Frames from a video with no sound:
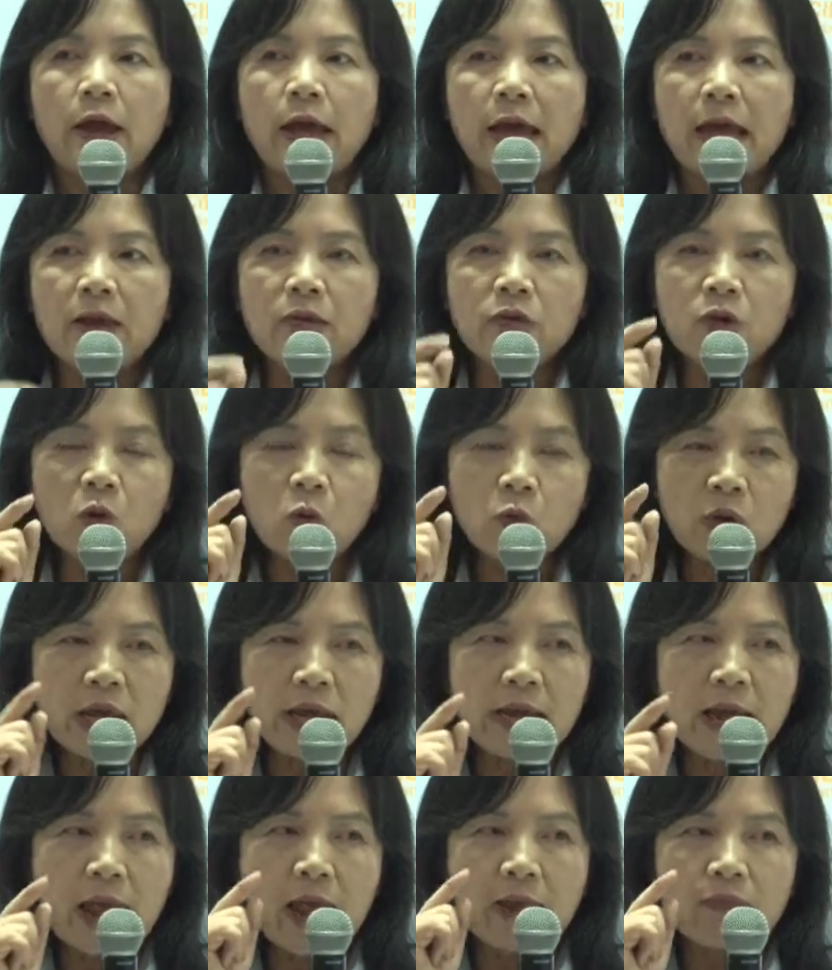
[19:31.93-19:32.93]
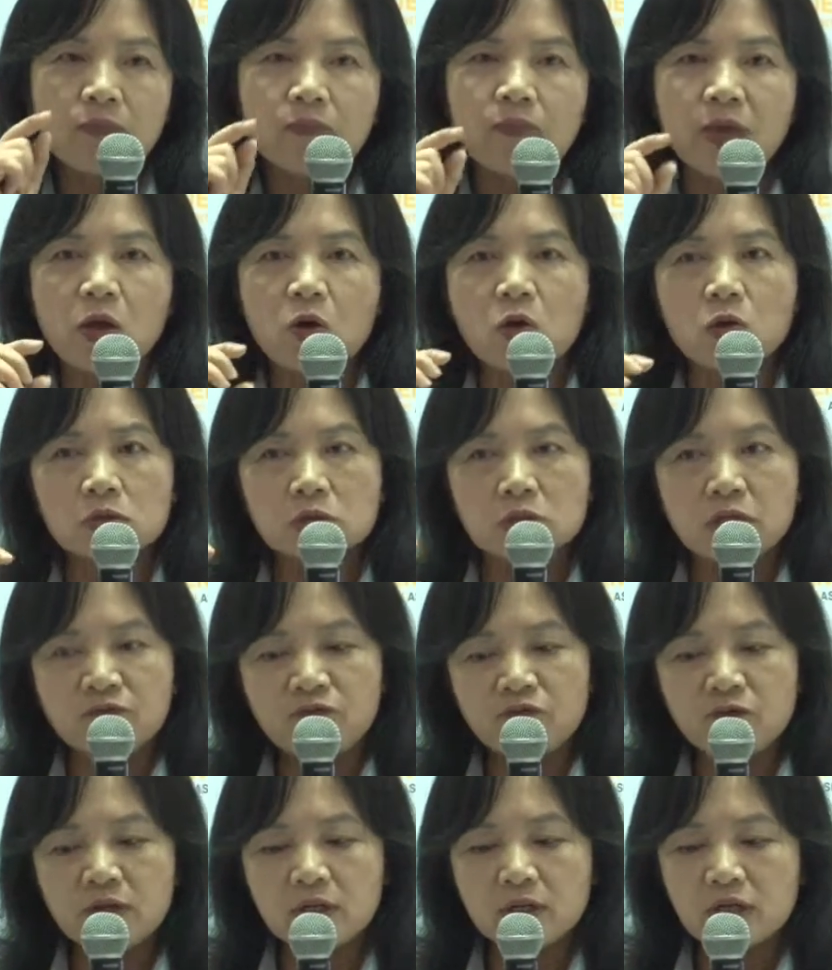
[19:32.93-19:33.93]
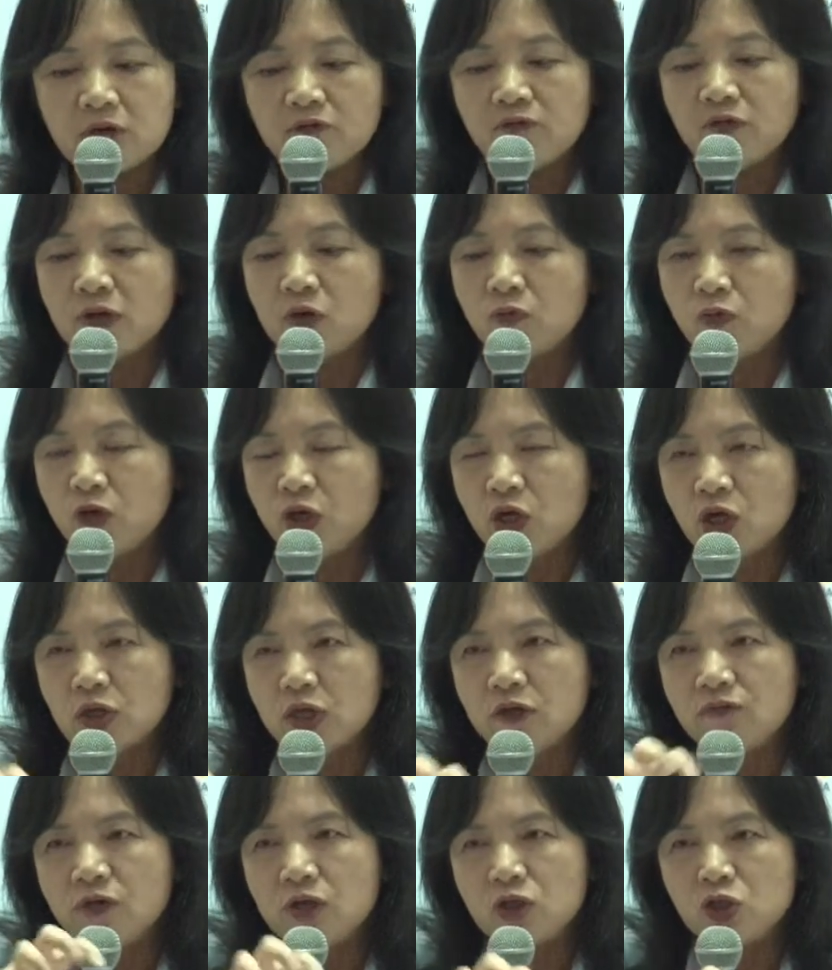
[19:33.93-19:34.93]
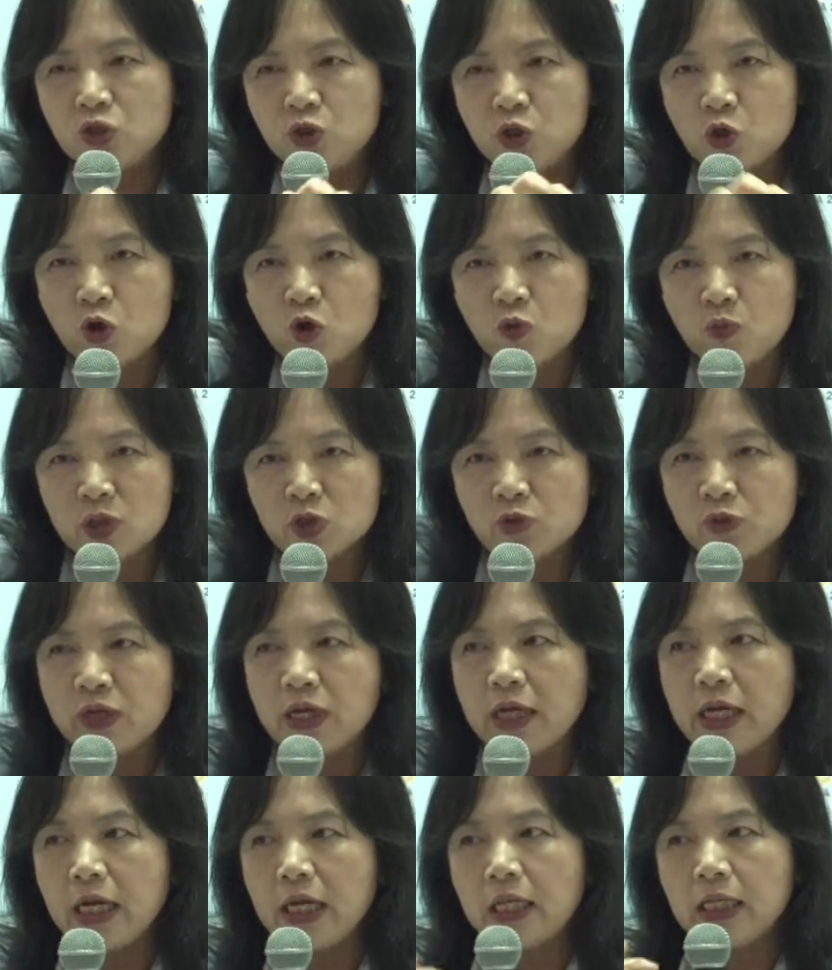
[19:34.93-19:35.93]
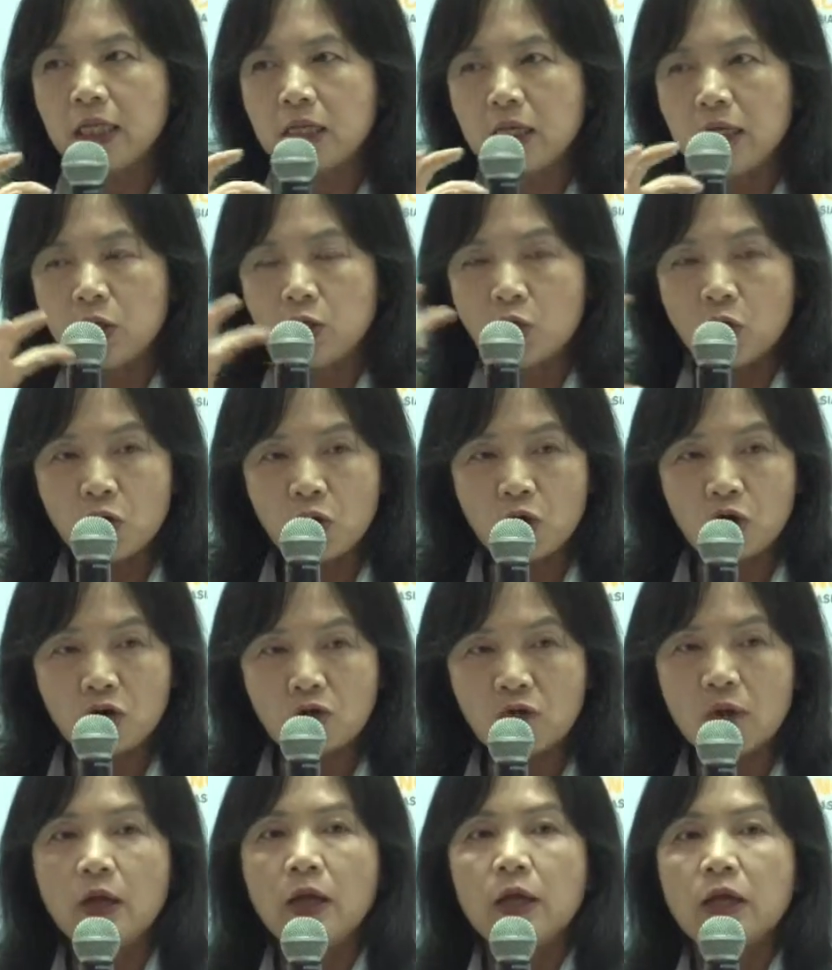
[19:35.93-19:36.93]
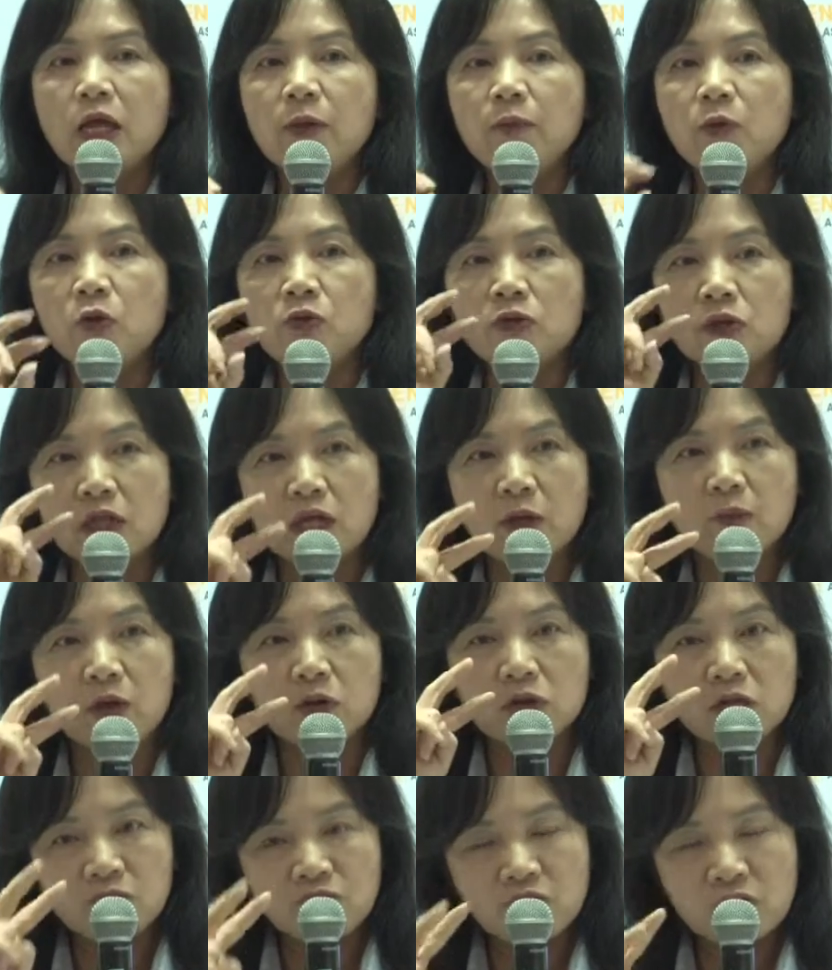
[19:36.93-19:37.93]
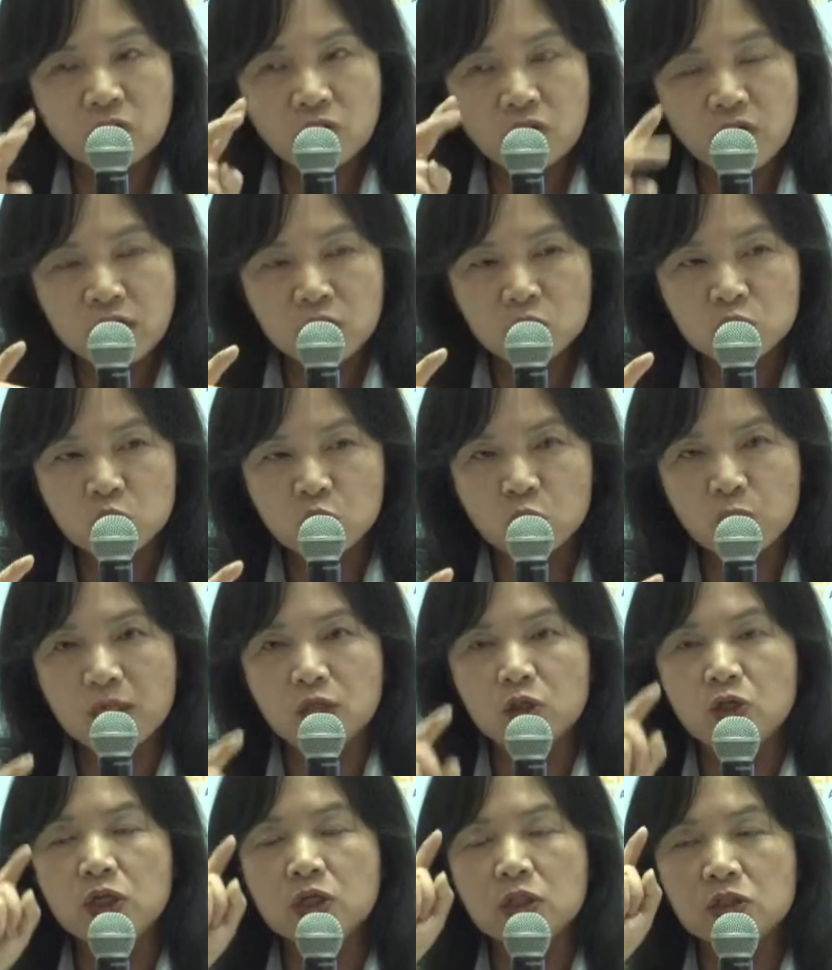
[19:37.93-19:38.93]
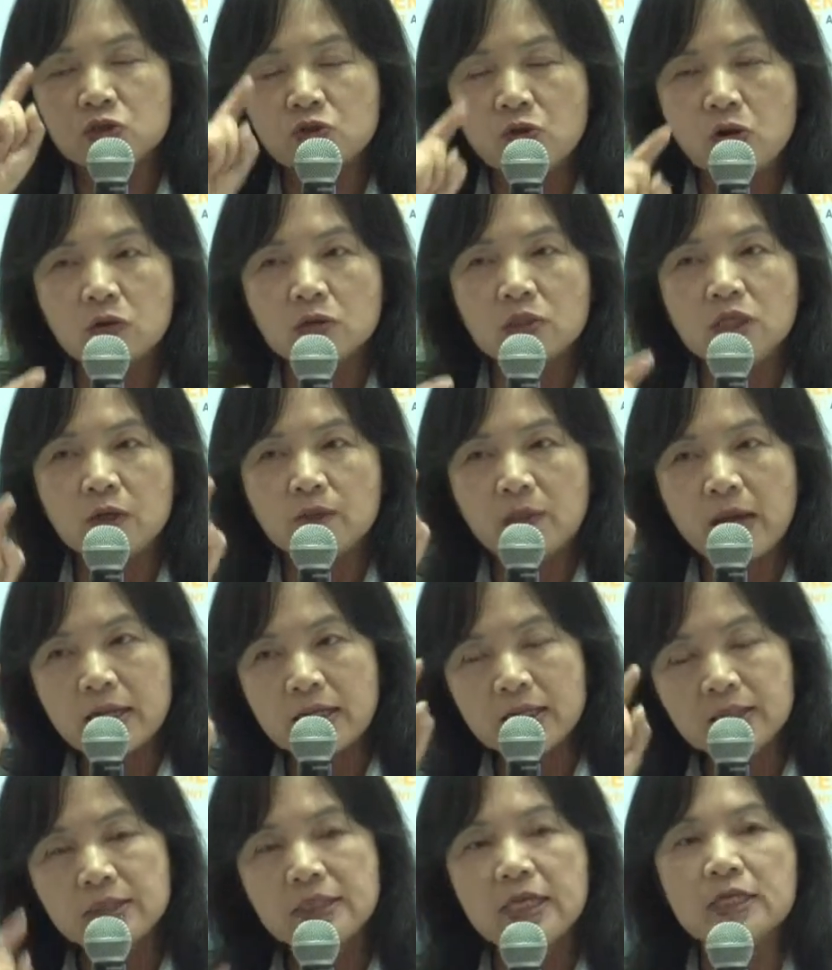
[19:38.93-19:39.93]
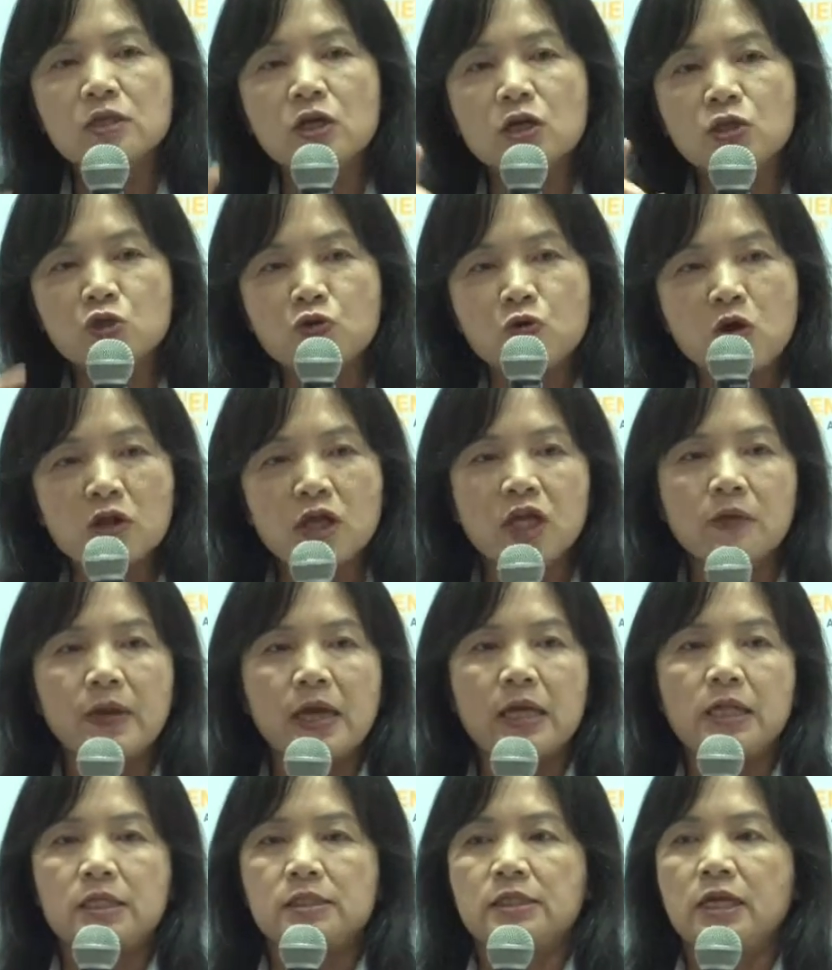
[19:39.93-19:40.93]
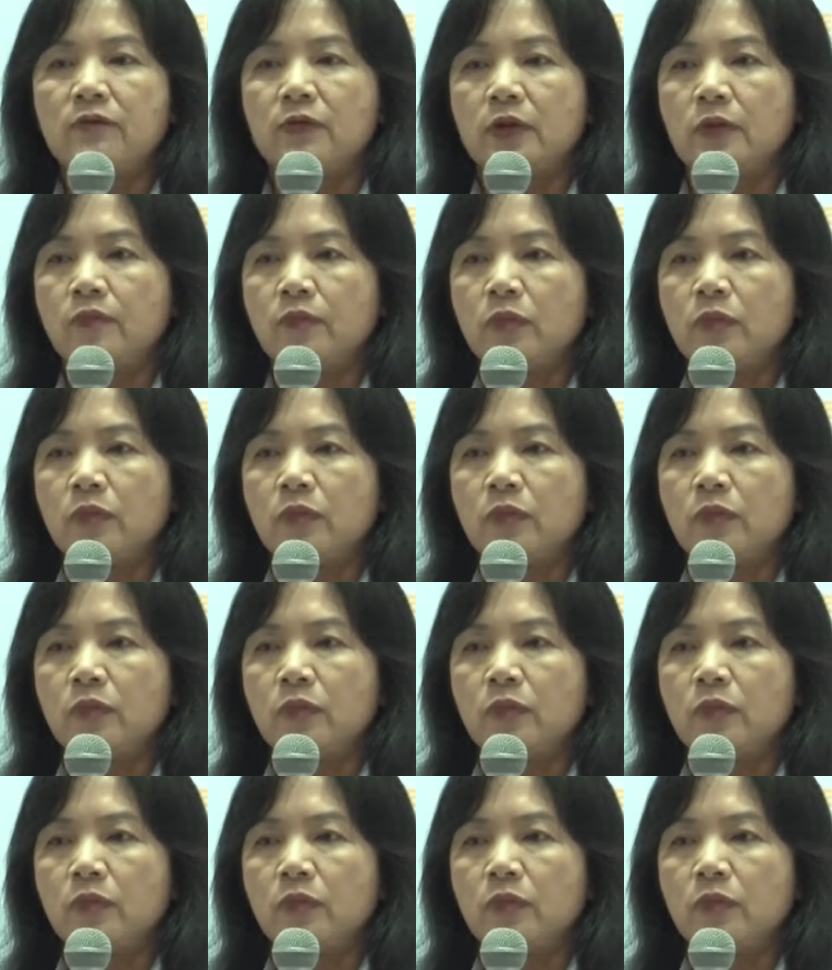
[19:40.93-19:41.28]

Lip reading: And looking at, because different geometry in the Earth give you different ratio between strontium 86 and strontium 87.